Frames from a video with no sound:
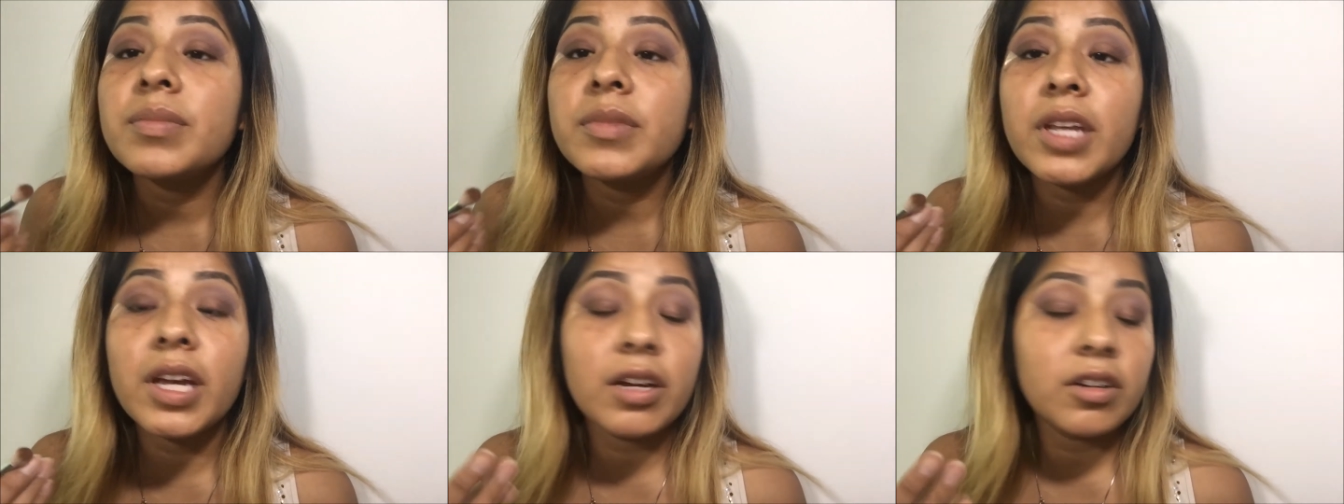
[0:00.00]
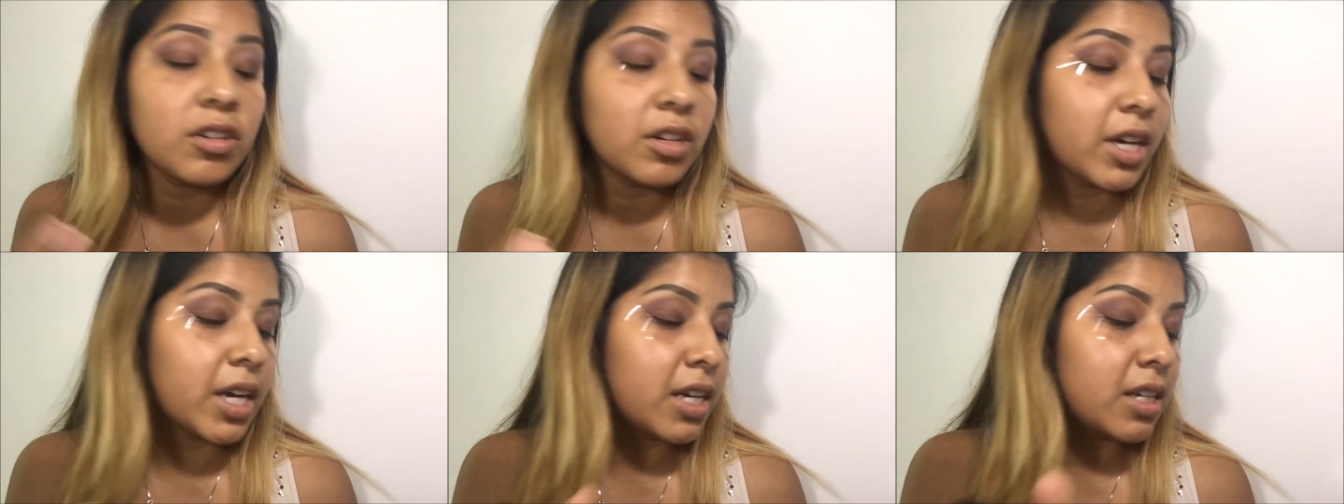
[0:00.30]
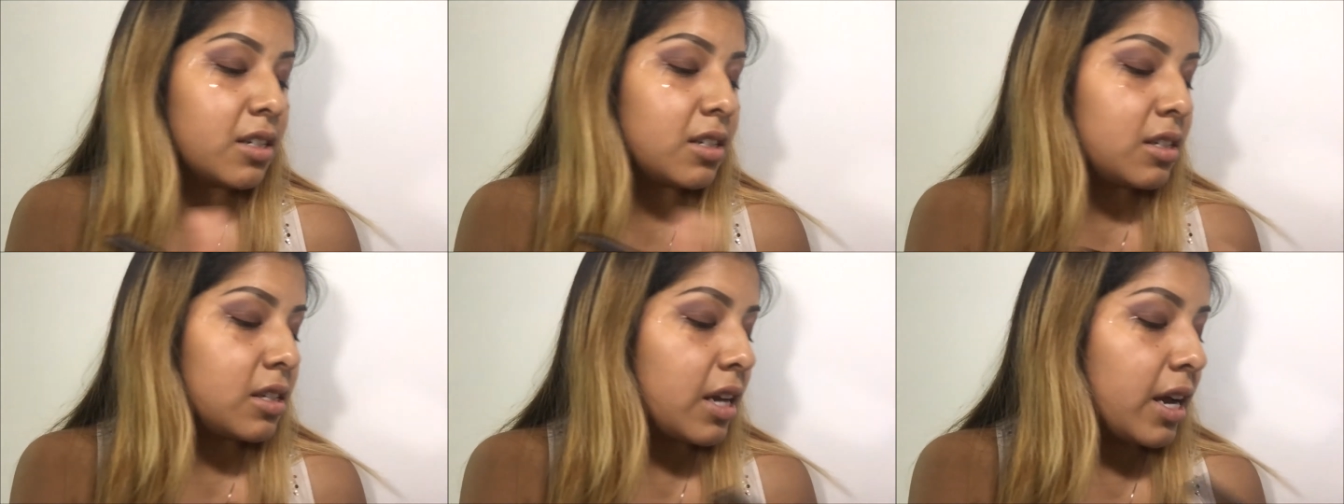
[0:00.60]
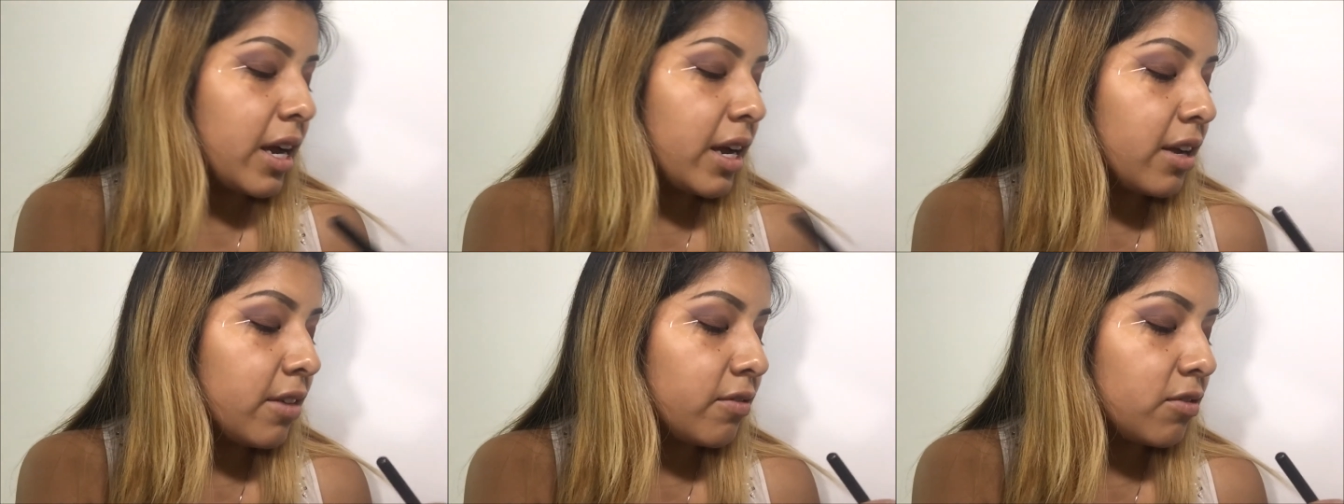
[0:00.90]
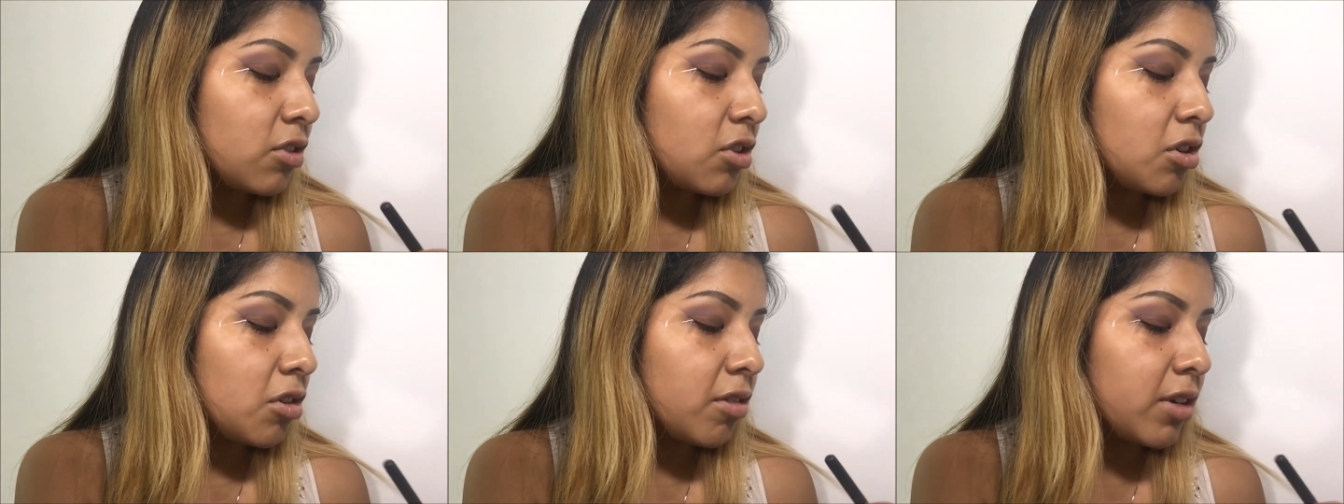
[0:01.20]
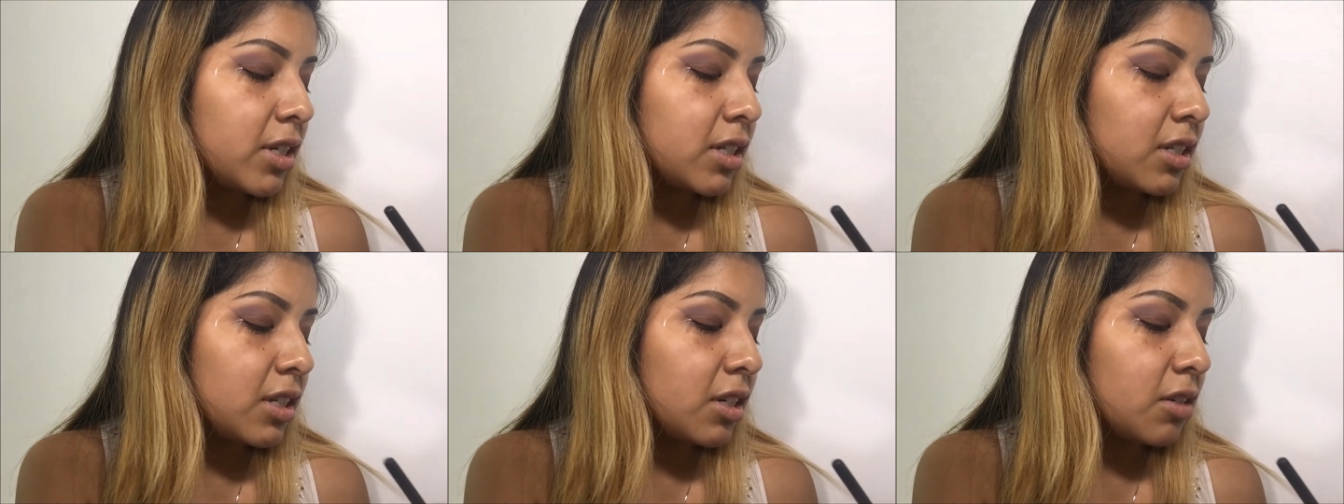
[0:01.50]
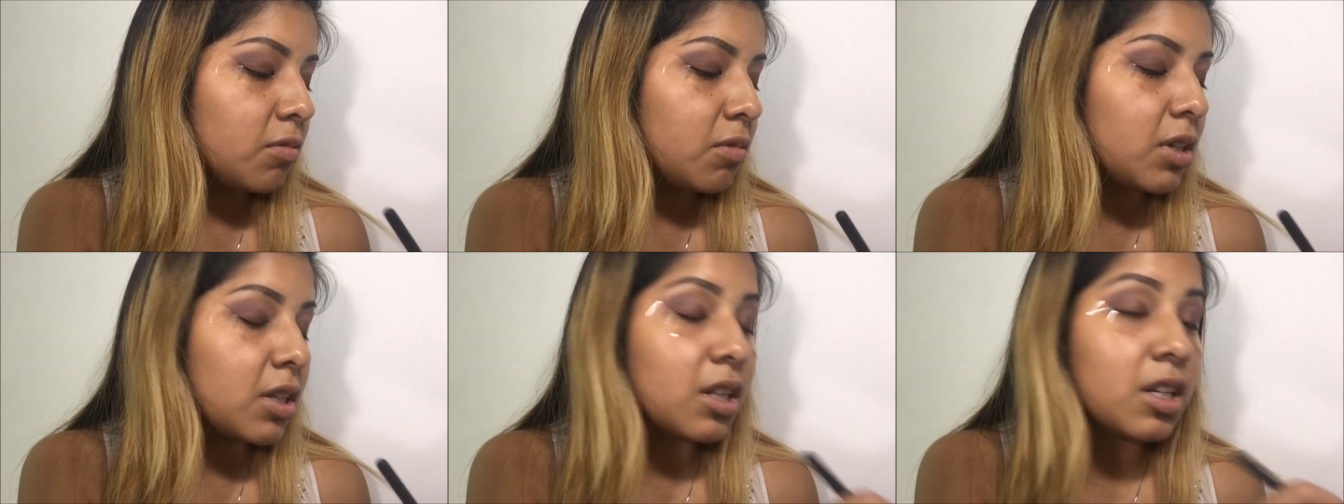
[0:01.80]
Now you guys, I have no
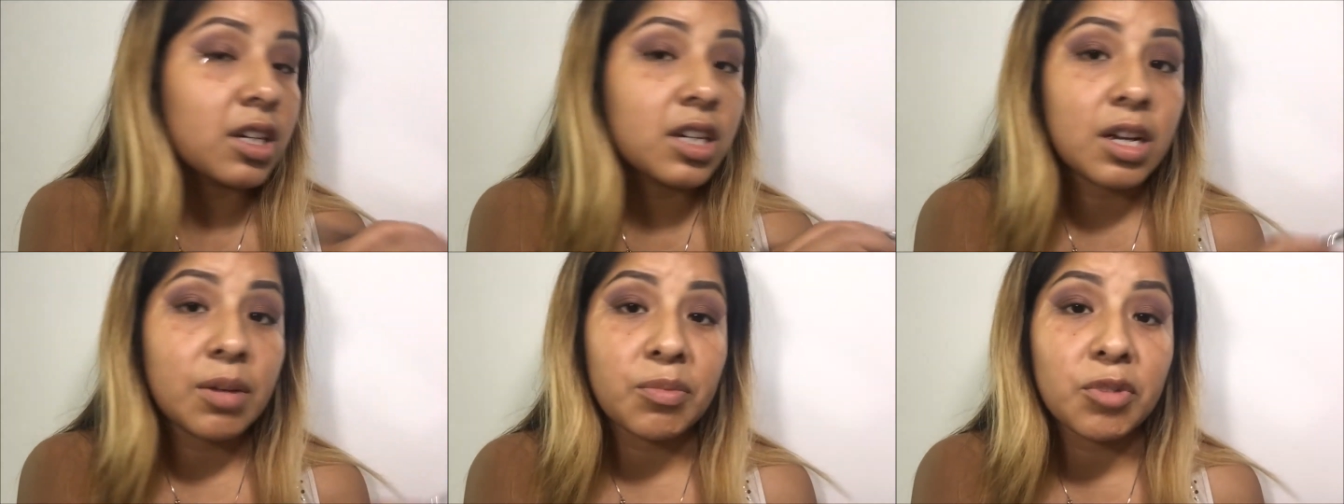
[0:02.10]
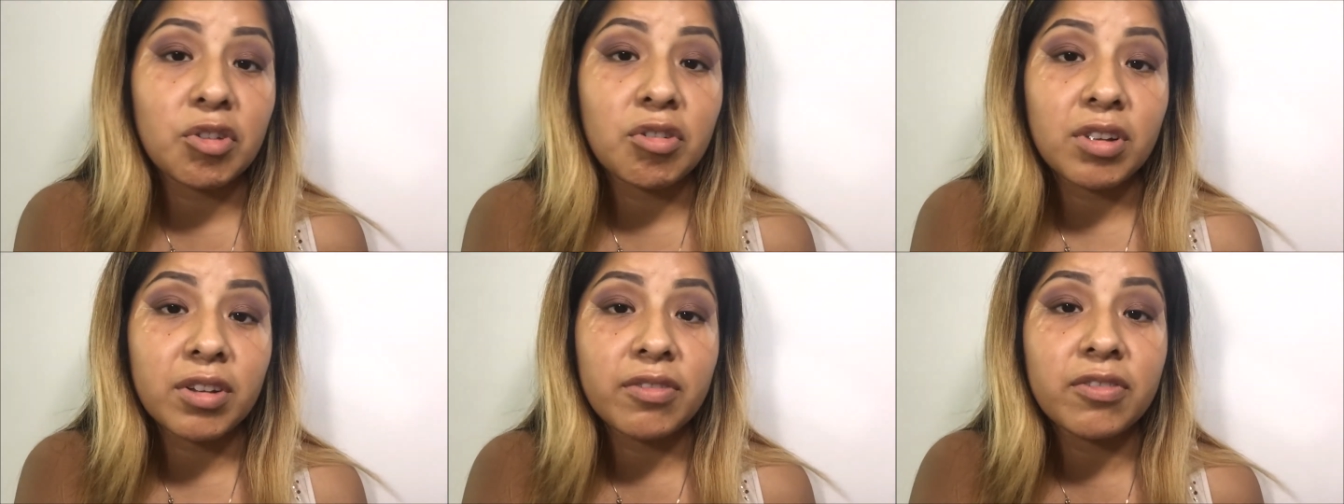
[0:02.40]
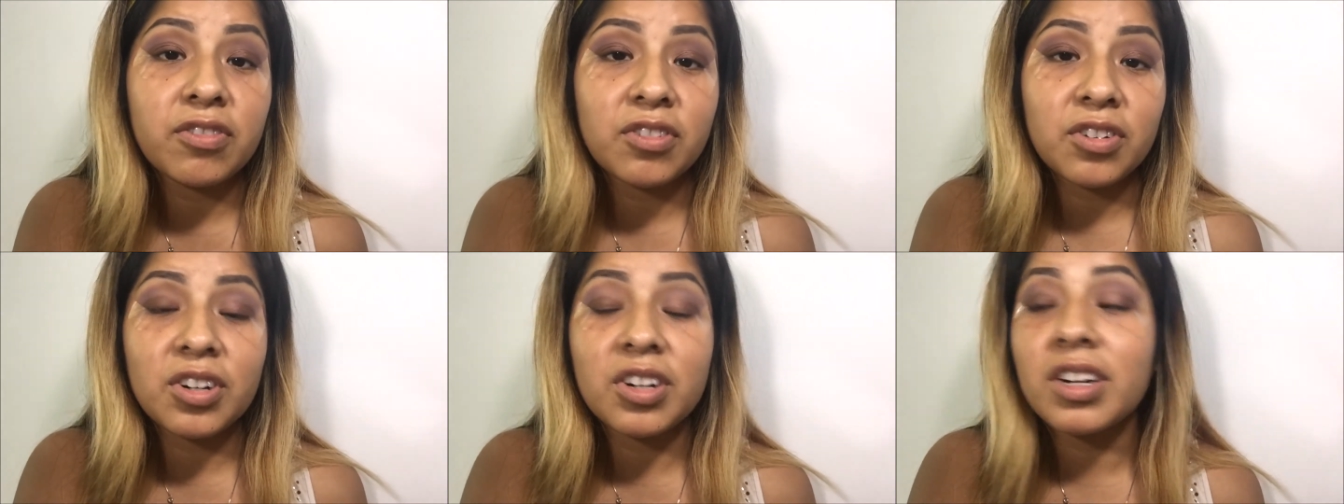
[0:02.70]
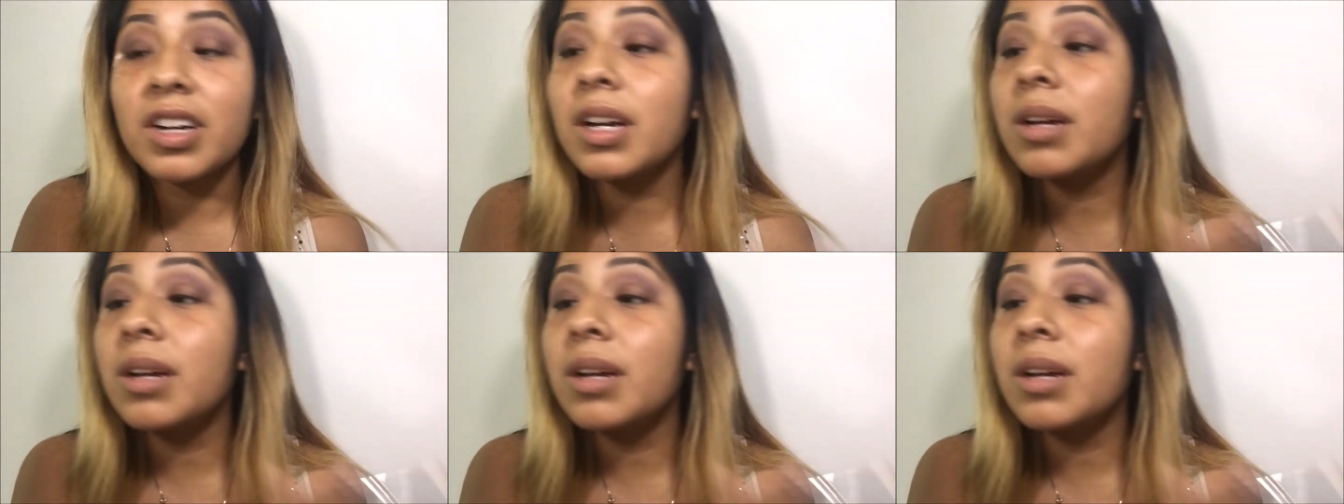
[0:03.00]
idea what look I'm going for.